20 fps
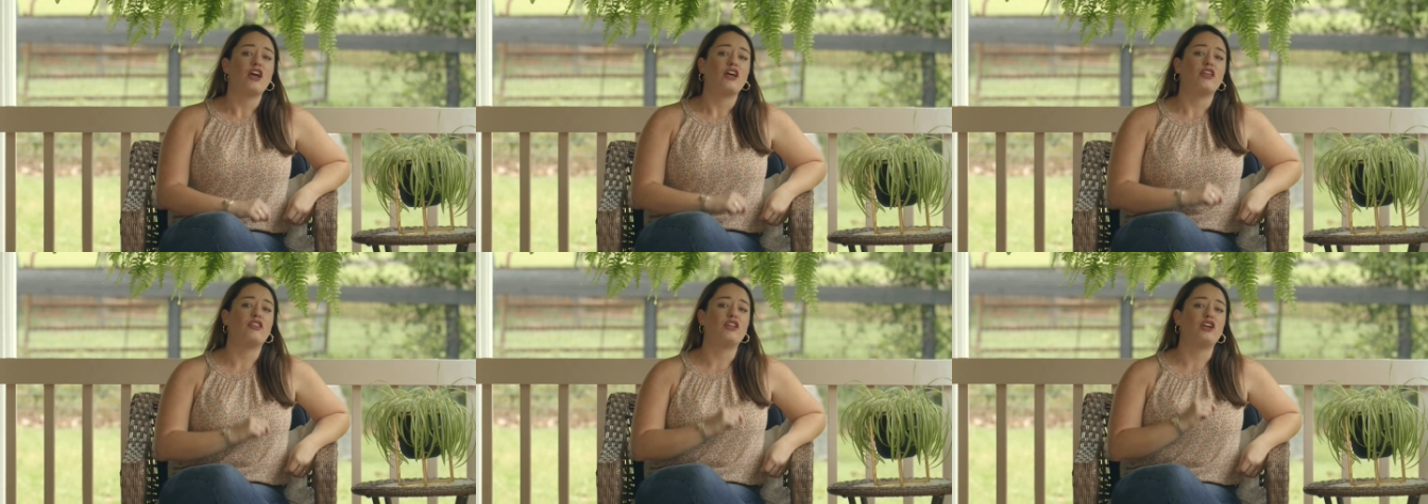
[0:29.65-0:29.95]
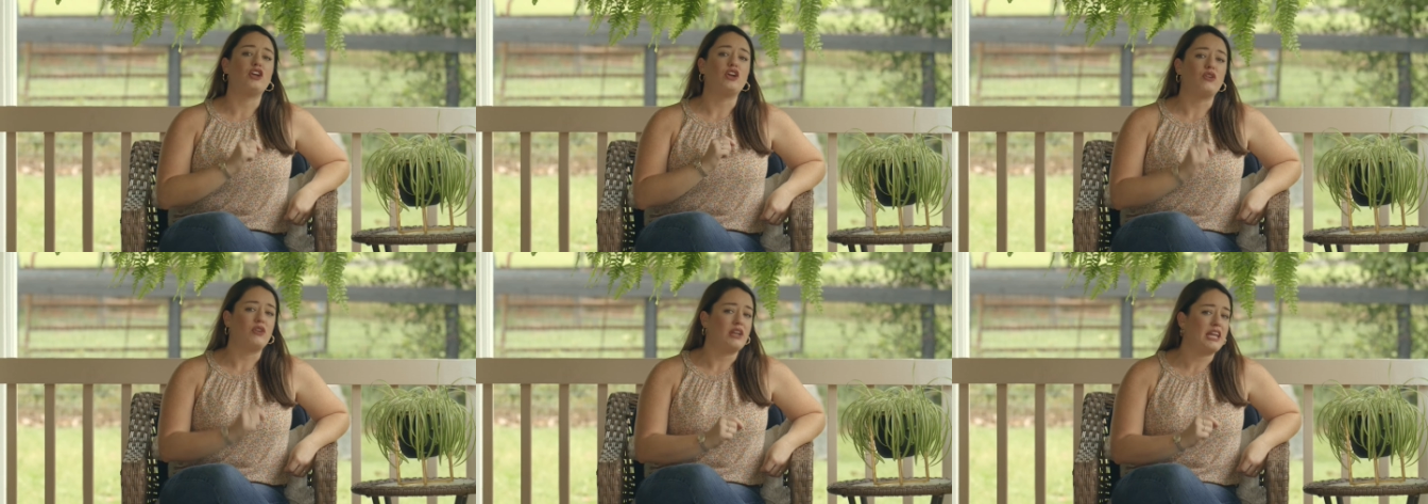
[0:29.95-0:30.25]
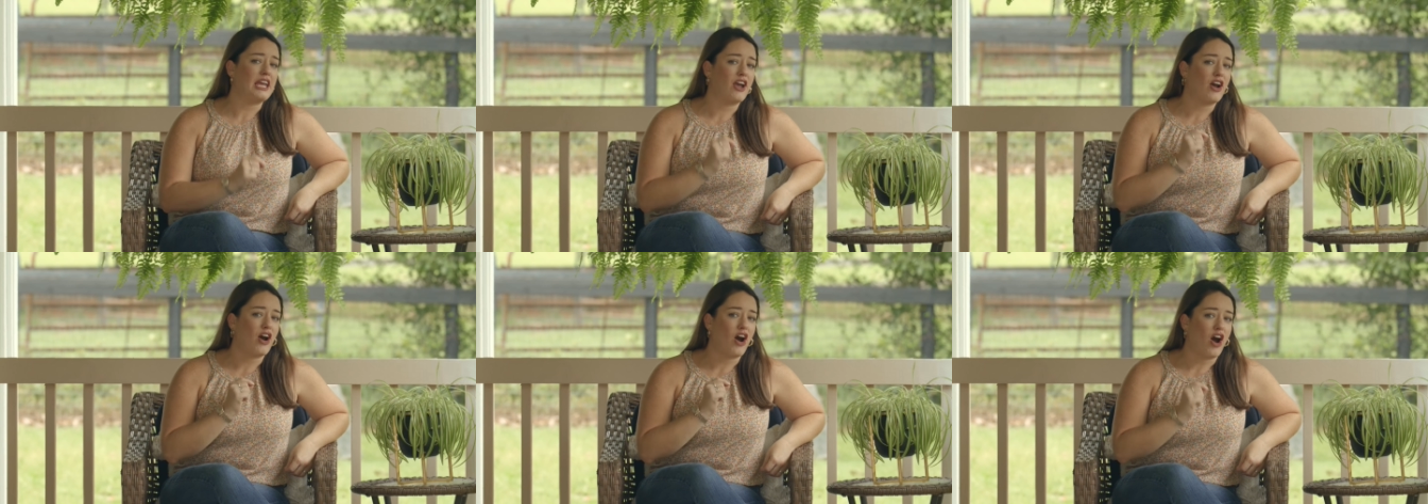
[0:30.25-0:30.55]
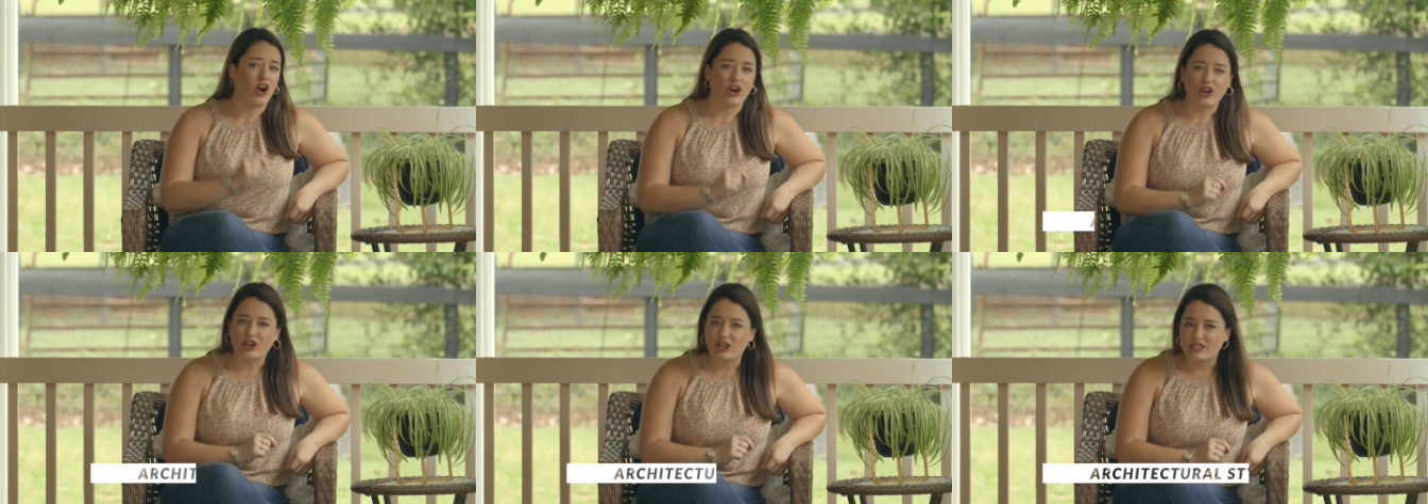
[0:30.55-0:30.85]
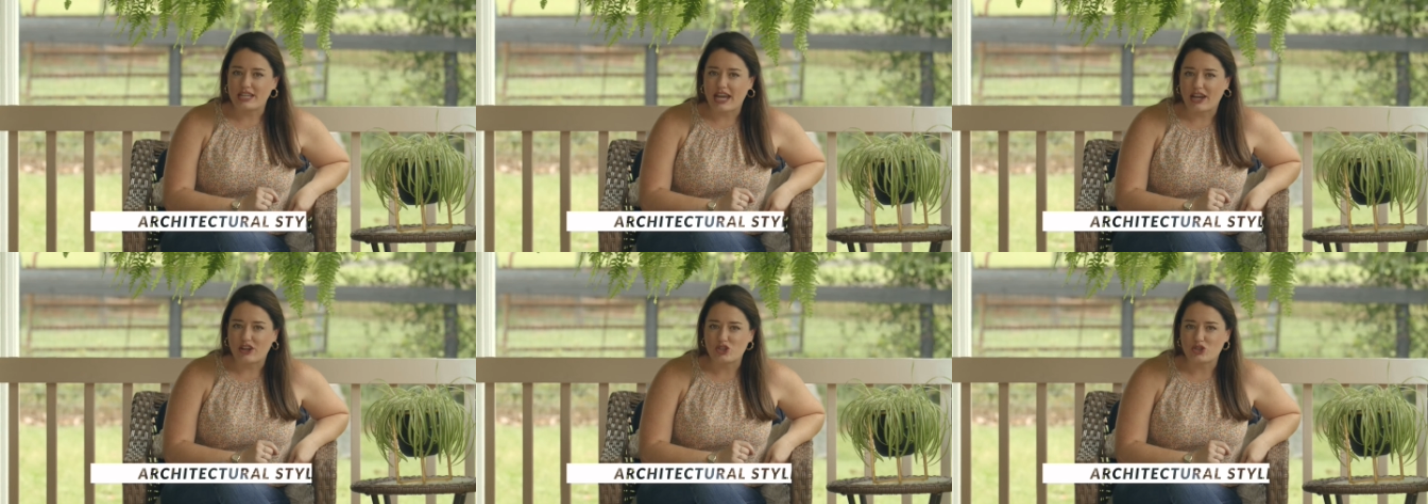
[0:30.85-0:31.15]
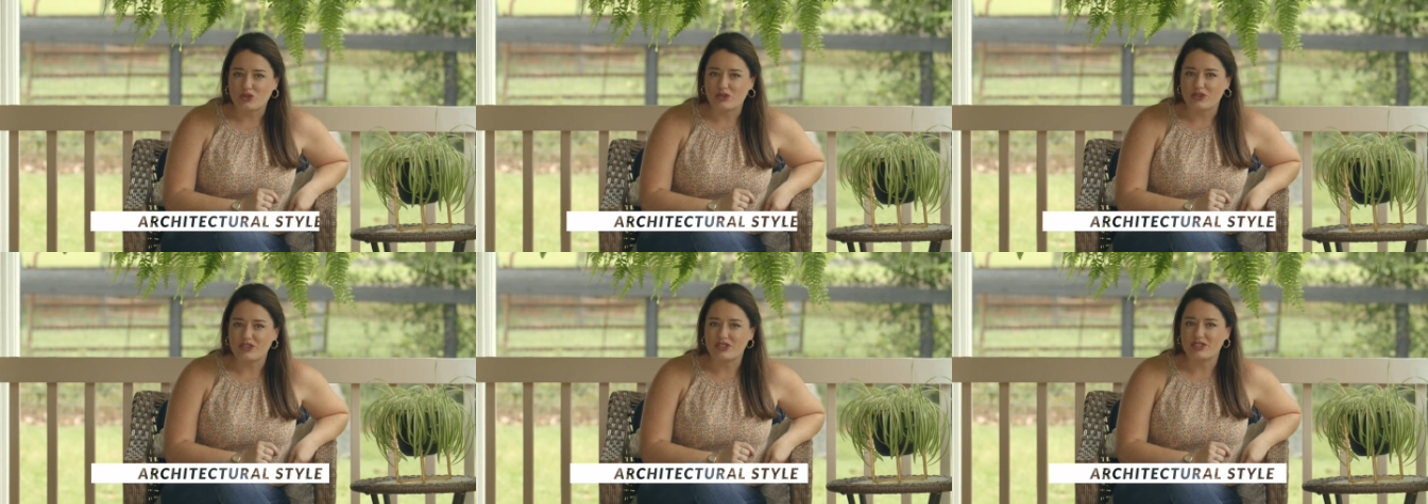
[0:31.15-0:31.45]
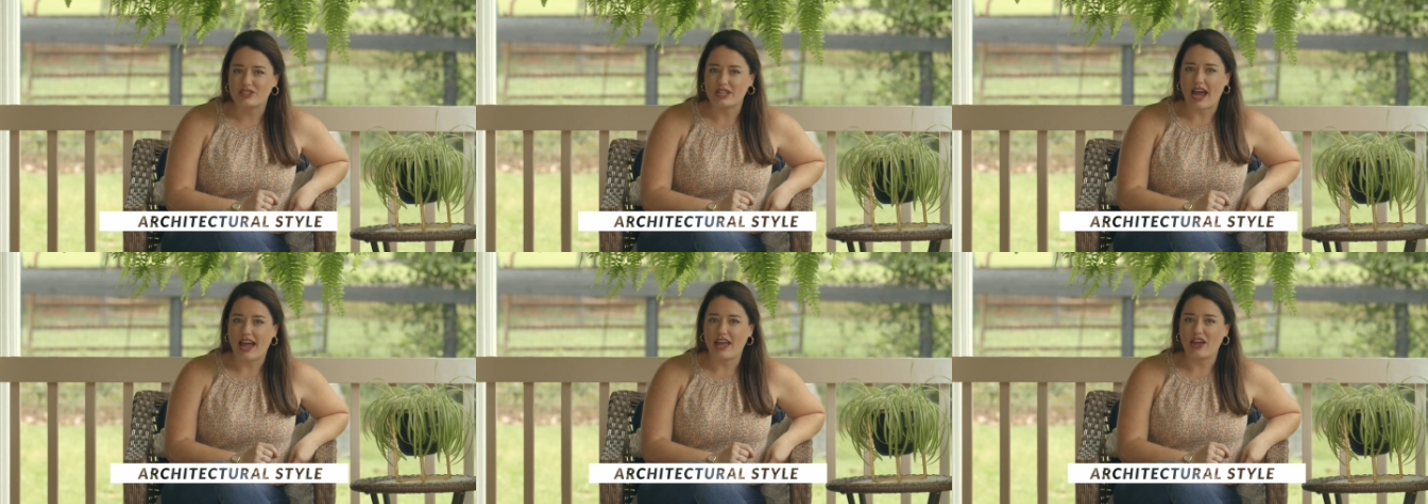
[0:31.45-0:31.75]
the unique architectural
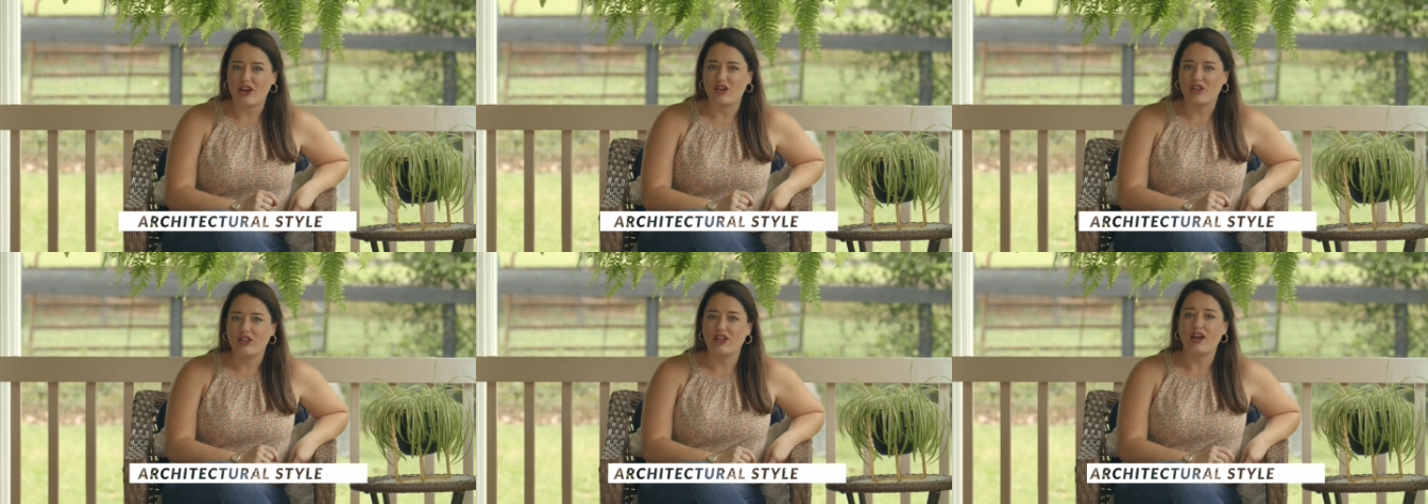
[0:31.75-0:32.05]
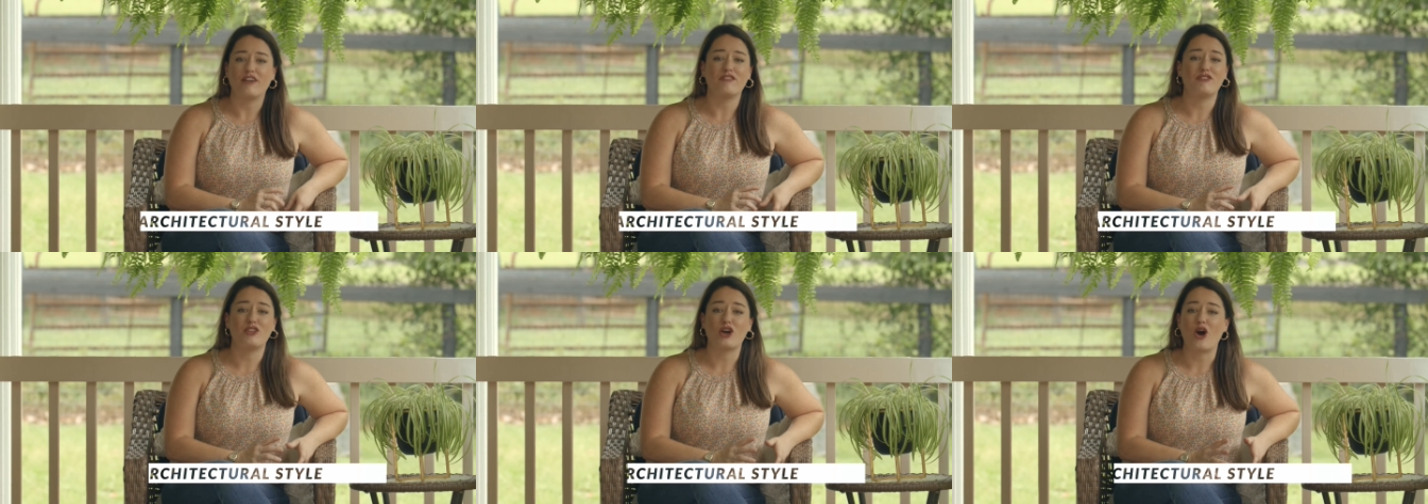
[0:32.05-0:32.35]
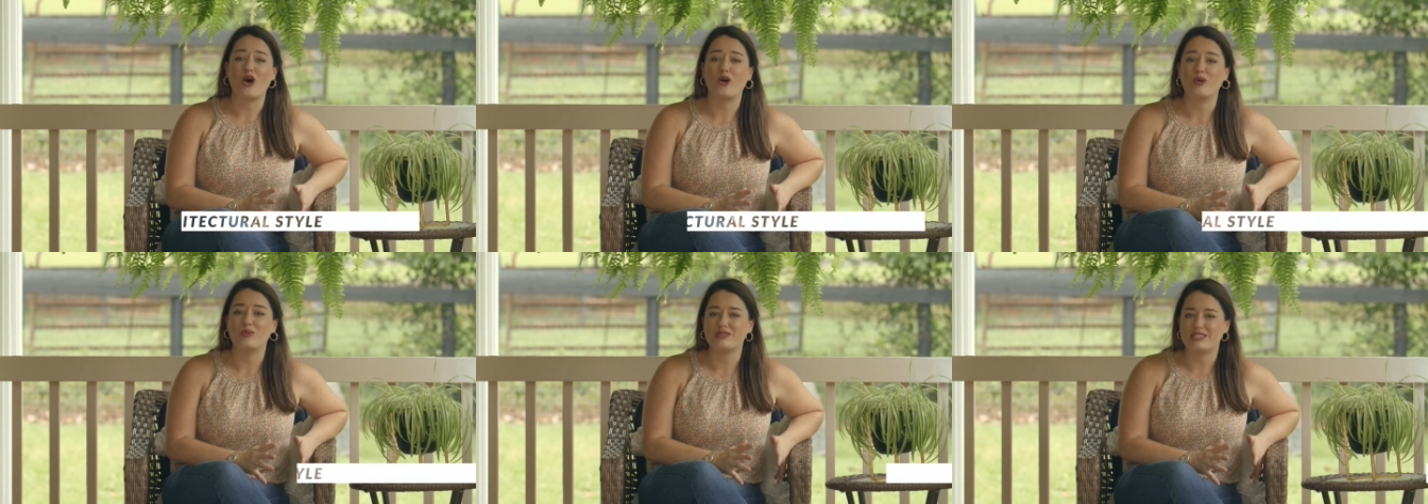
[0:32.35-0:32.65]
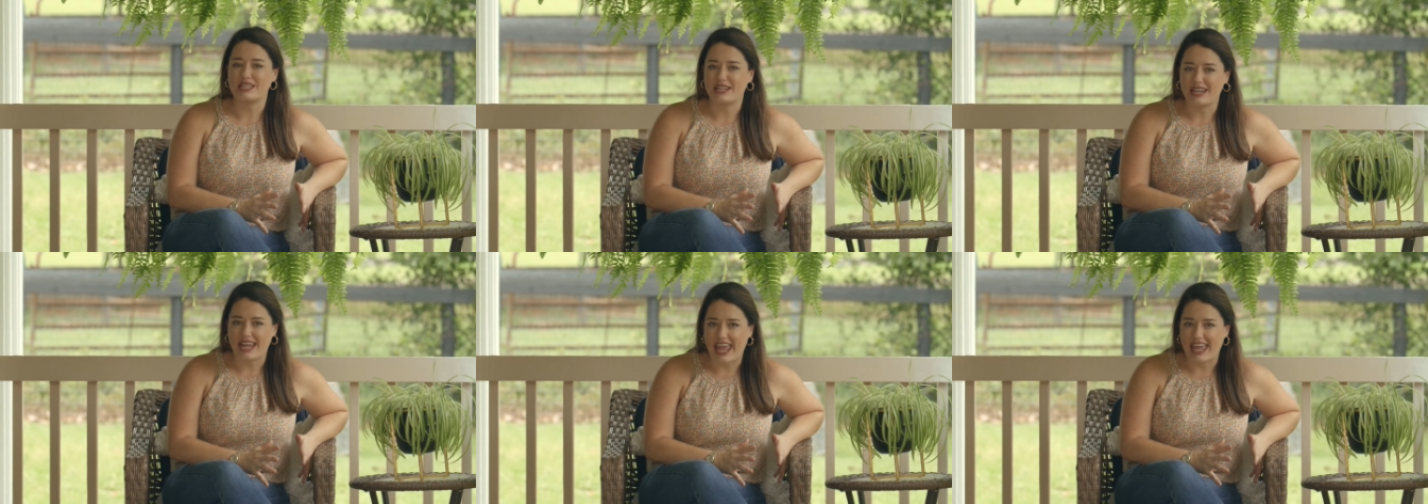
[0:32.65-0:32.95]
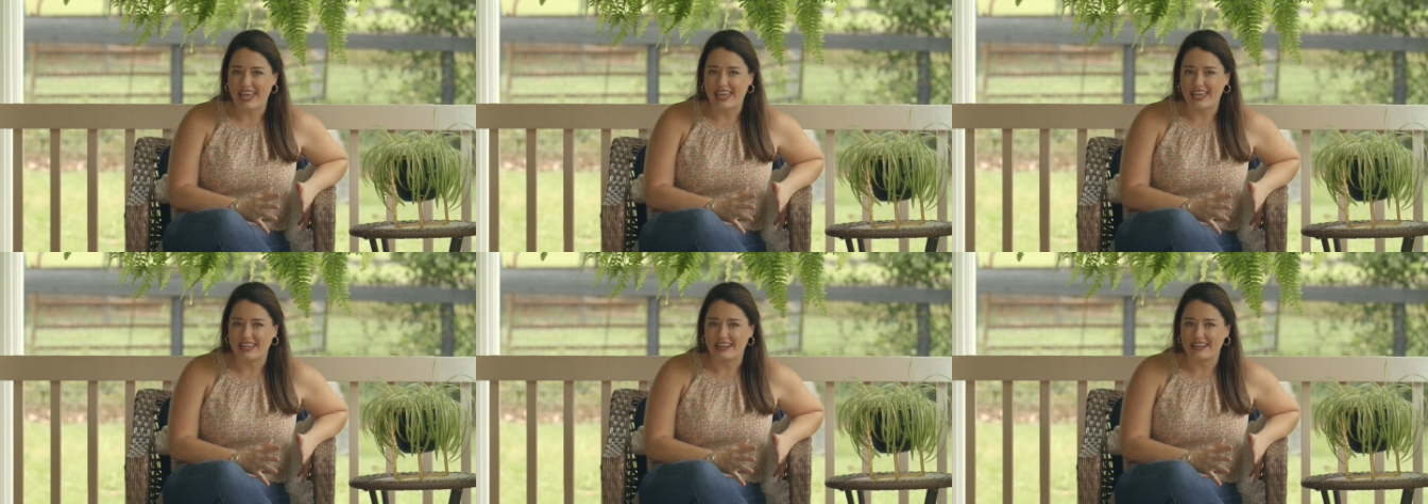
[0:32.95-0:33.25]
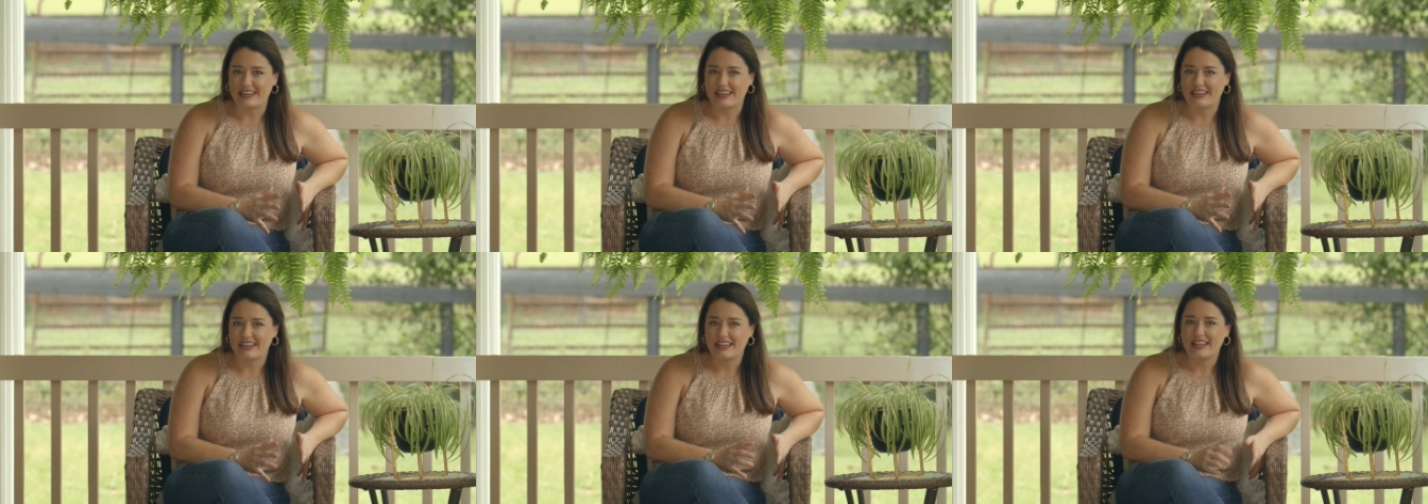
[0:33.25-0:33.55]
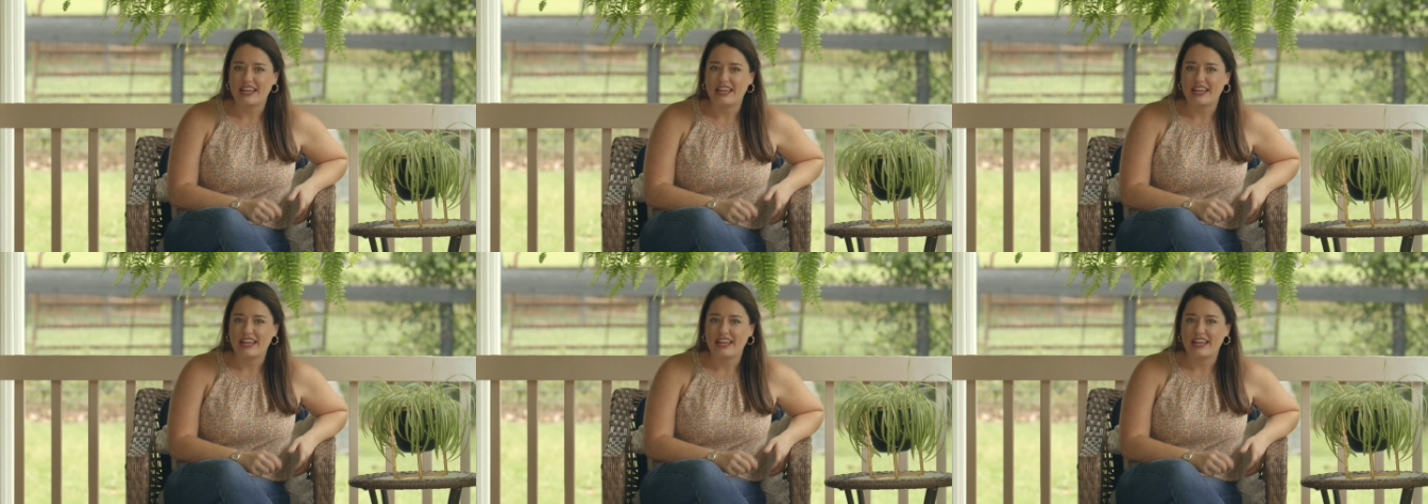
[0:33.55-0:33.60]
style of the homes in Aiken,